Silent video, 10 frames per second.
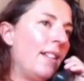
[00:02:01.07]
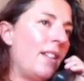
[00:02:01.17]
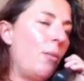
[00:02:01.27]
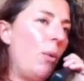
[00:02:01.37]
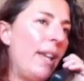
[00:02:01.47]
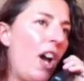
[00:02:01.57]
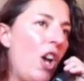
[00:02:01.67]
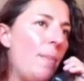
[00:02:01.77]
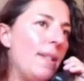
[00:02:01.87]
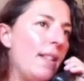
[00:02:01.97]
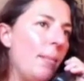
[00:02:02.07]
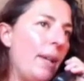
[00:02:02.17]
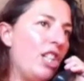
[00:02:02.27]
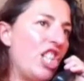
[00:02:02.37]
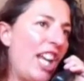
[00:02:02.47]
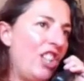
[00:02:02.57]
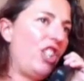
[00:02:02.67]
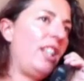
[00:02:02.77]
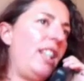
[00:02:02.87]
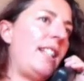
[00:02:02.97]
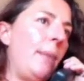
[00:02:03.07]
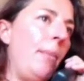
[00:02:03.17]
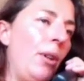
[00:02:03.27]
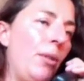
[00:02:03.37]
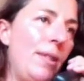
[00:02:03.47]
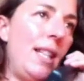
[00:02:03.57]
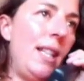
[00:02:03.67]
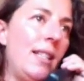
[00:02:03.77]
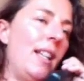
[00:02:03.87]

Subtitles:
So what we hope is that by changing these impulses,